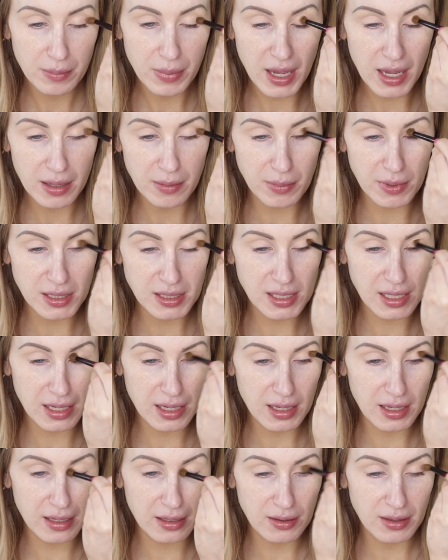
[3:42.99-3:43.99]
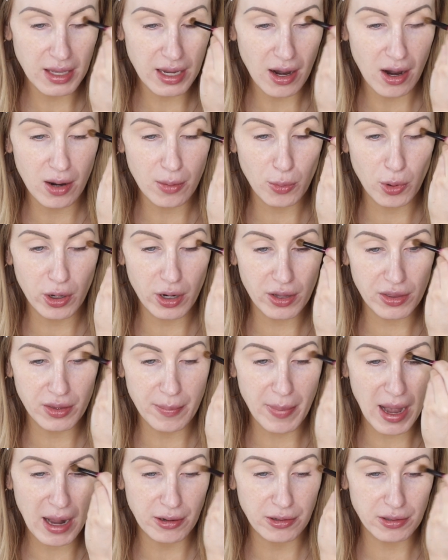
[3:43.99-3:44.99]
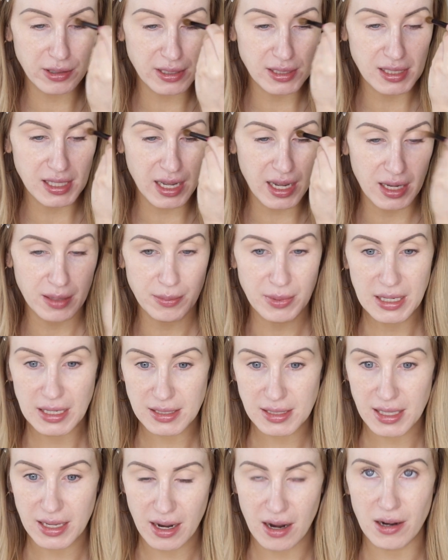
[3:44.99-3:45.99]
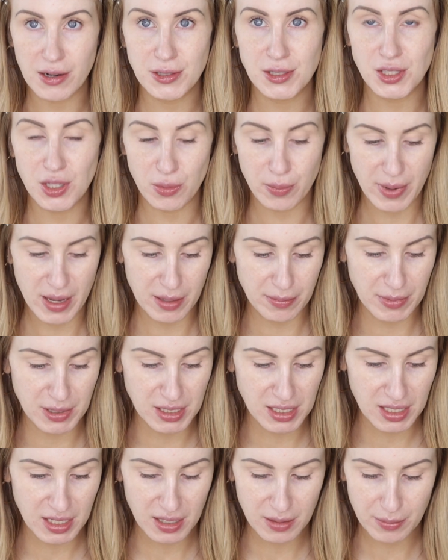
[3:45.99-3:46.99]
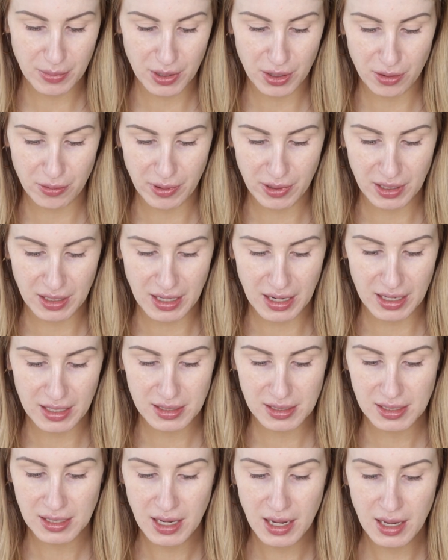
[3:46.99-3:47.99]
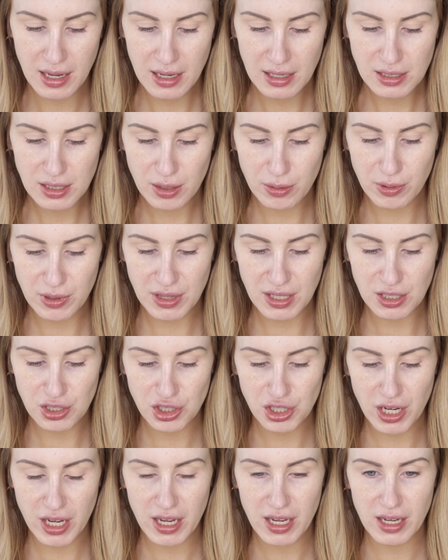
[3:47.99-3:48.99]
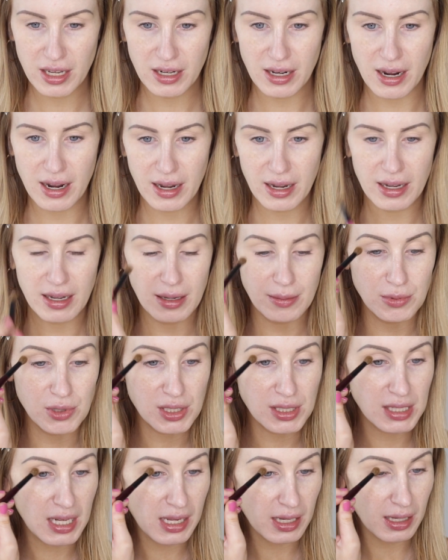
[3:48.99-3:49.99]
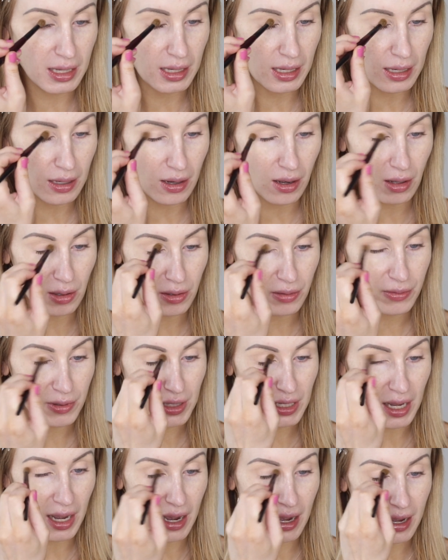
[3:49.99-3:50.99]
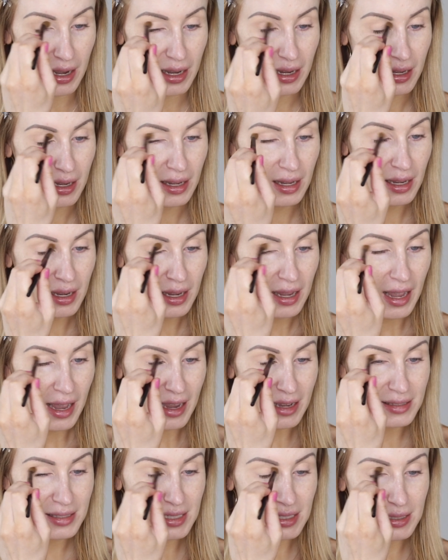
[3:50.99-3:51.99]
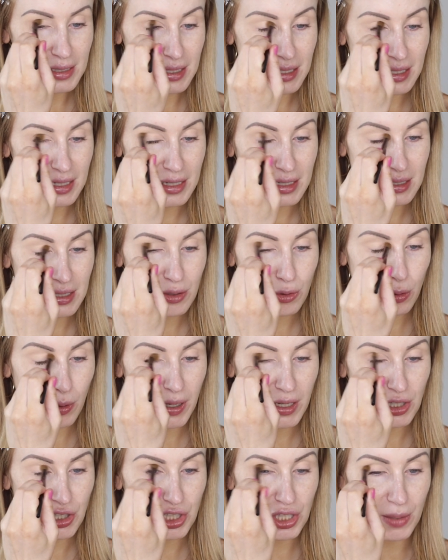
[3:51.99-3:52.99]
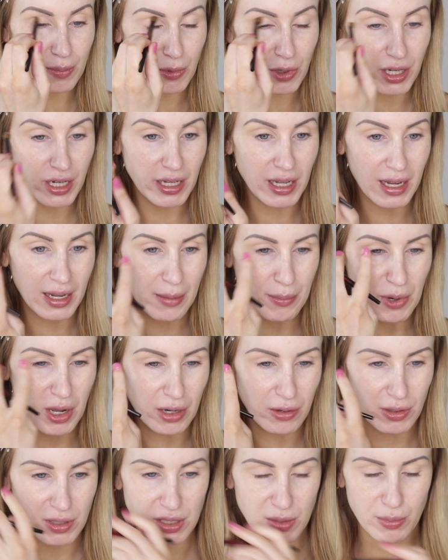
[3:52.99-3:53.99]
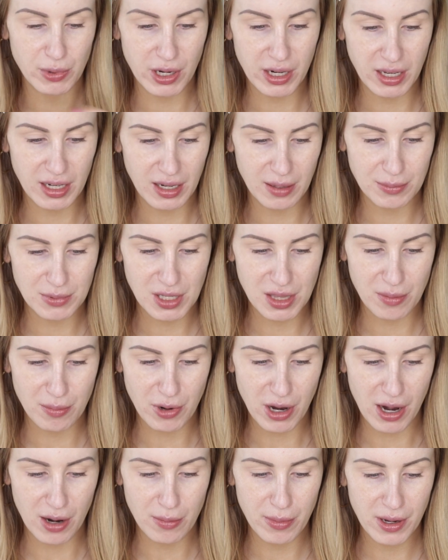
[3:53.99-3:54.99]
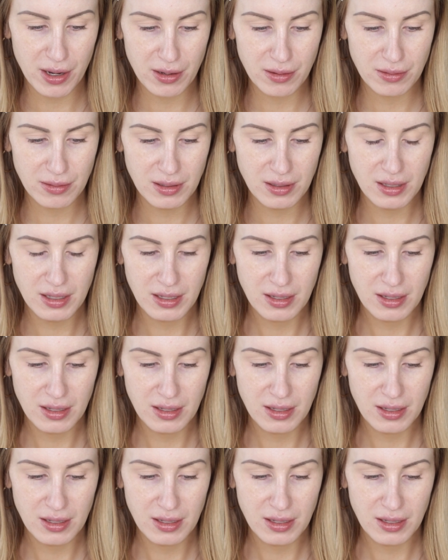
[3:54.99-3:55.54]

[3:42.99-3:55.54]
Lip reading: pigmented. They are more on the powdery side because they are so pigmented, but they're really nice. So with this shade, I am just taking it all over the eye. And since it is quite shimmery, I'm not going to bring it up to the brow bone.